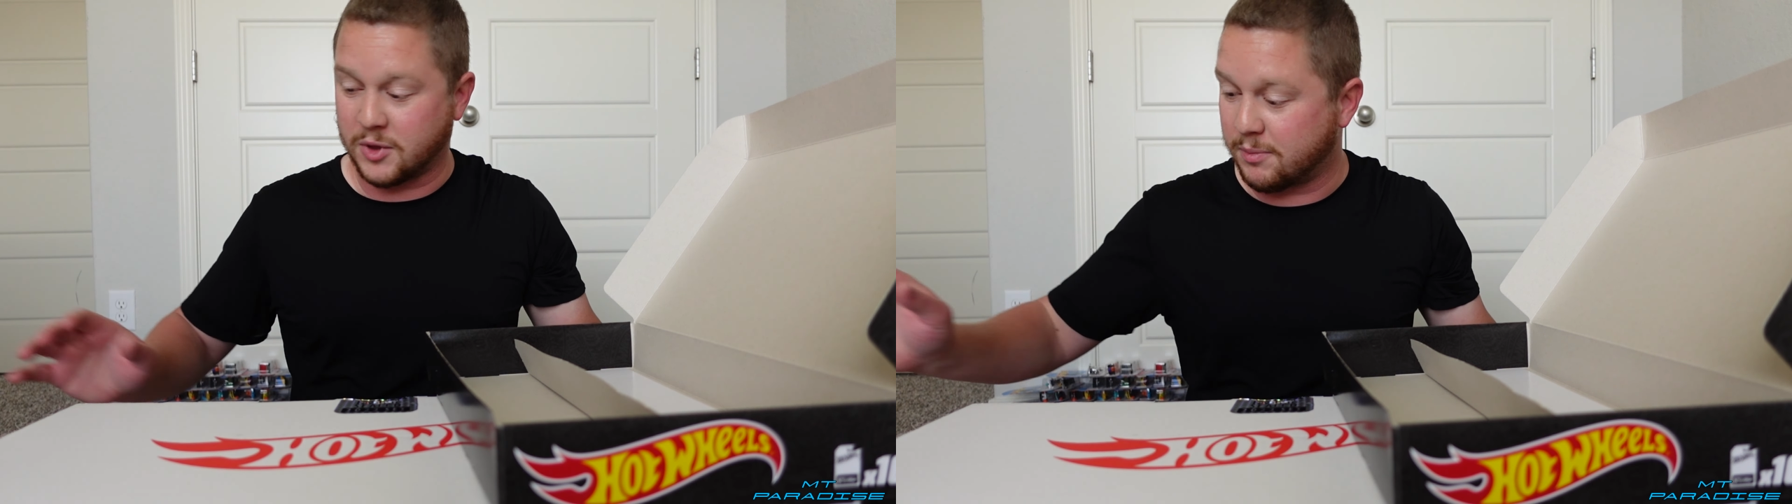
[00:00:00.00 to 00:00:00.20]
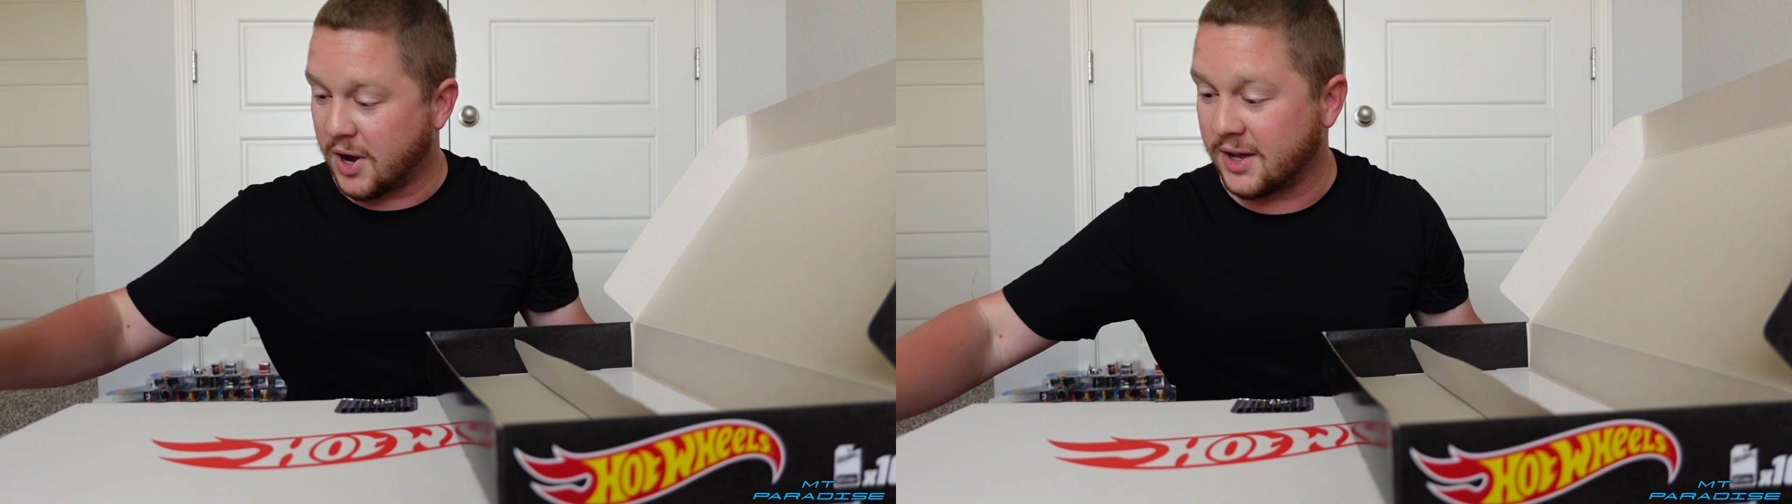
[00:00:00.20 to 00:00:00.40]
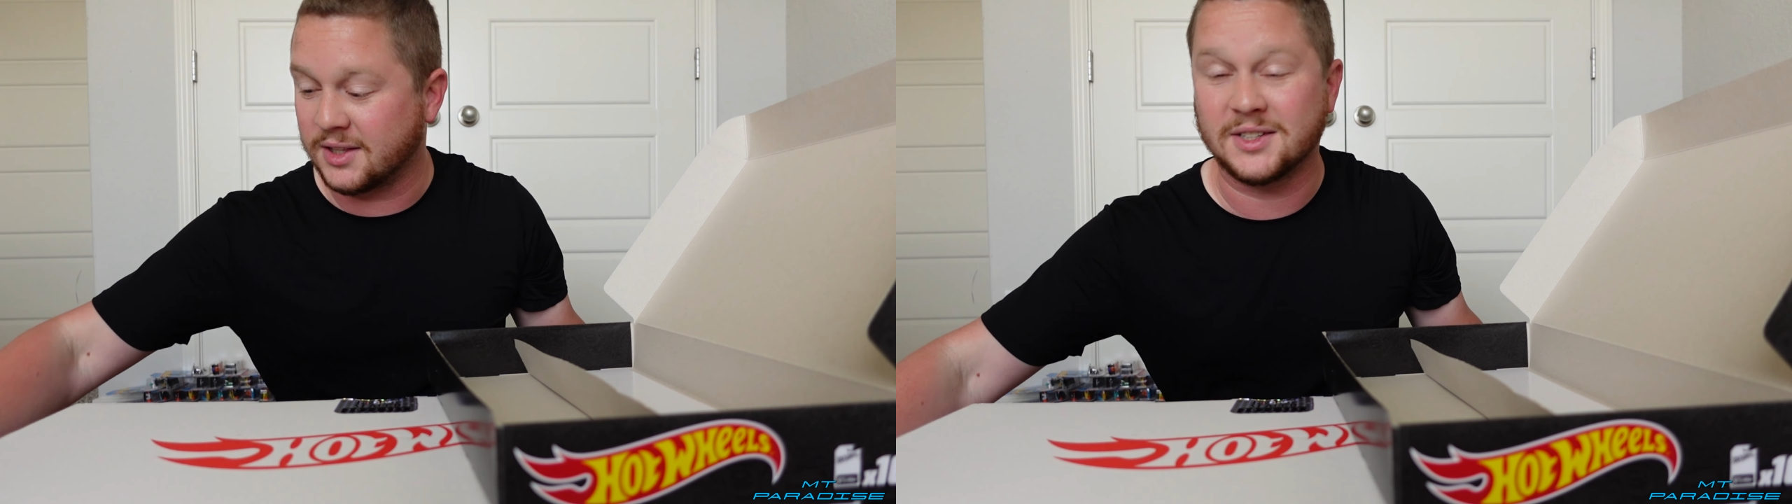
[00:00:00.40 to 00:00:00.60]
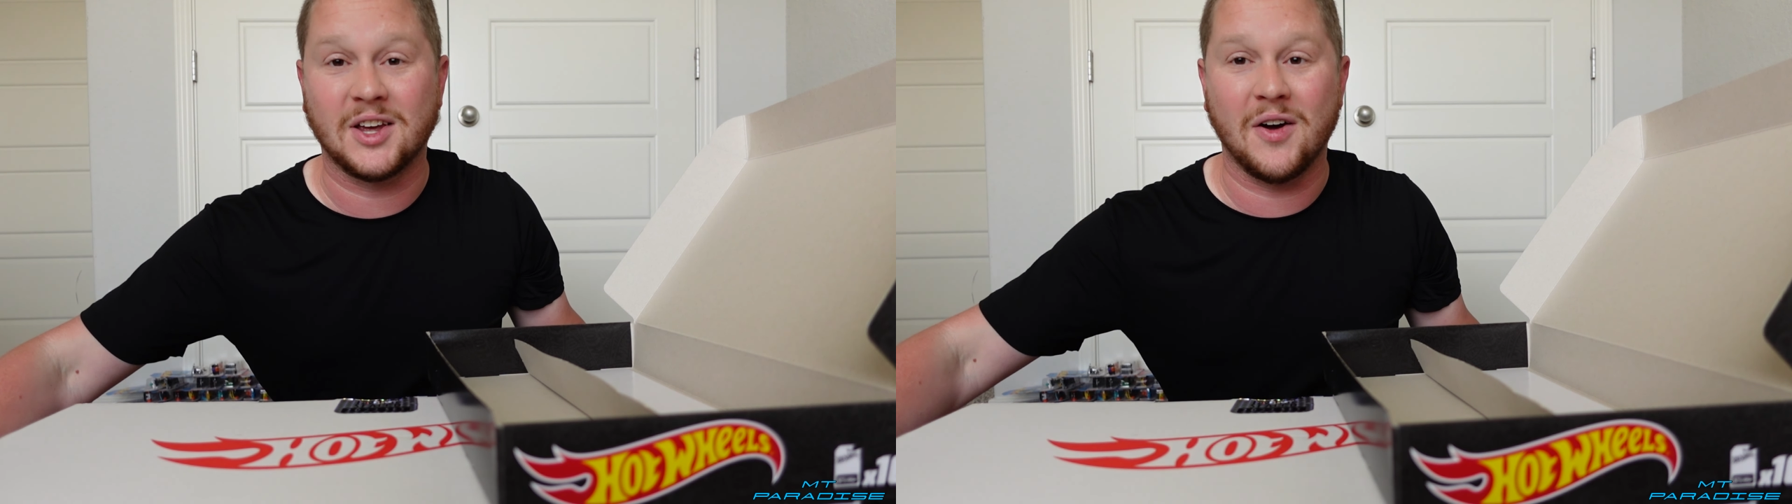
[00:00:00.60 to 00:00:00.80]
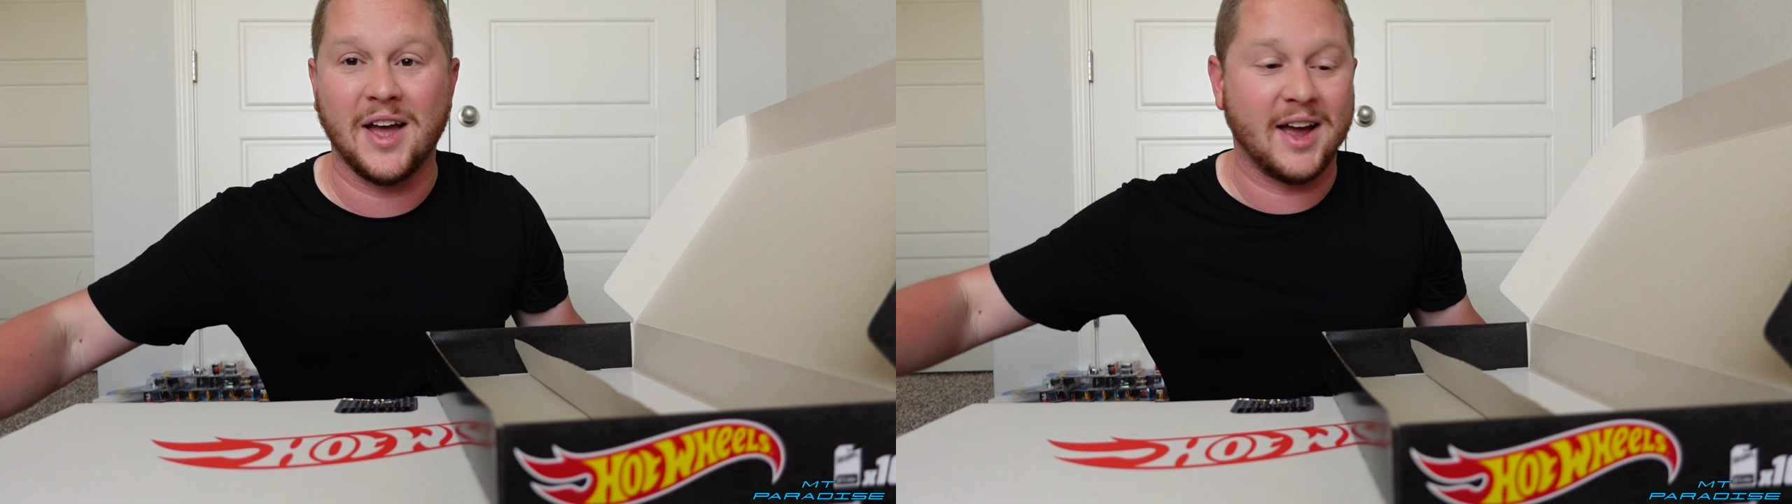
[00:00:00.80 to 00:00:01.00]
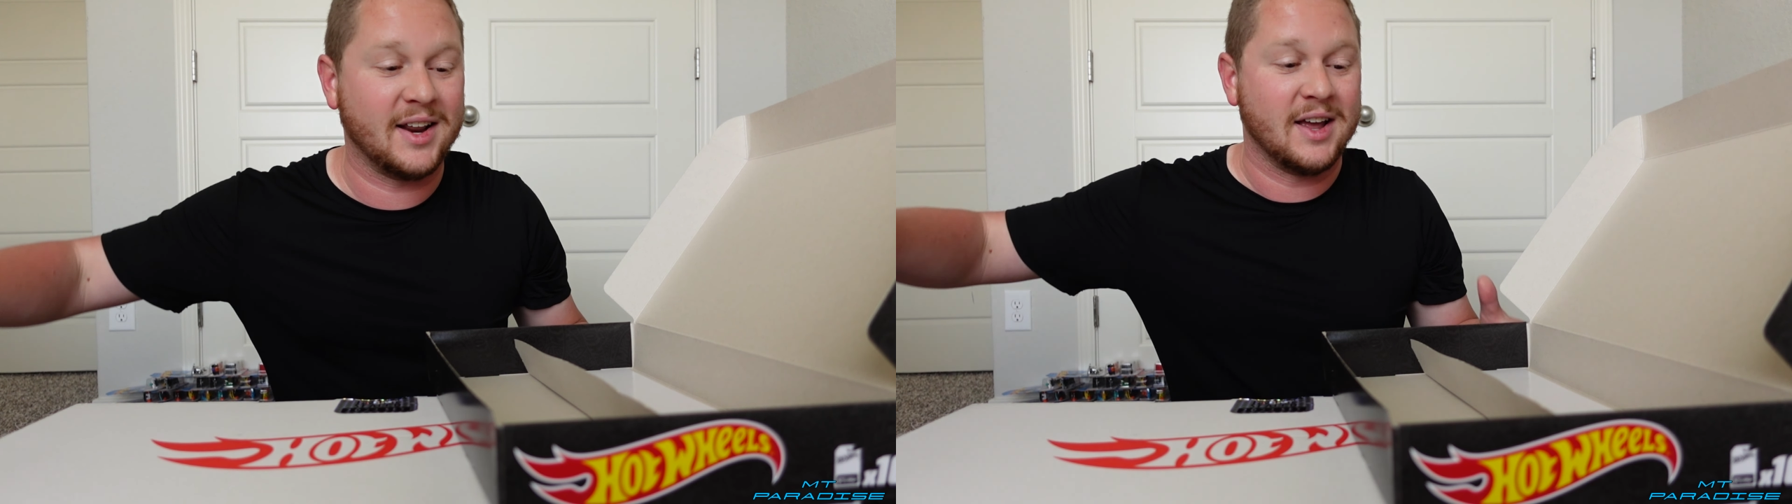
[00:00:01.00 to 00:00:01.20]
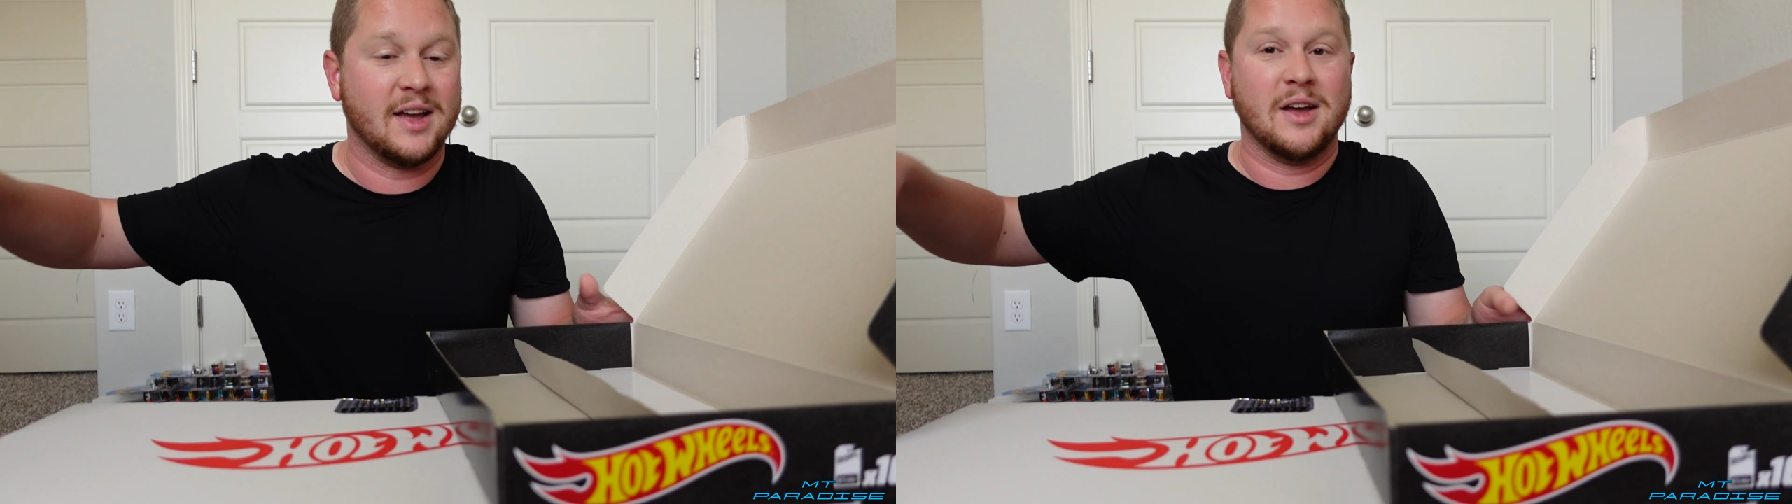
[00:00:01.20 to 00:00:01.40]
But let's go ahead,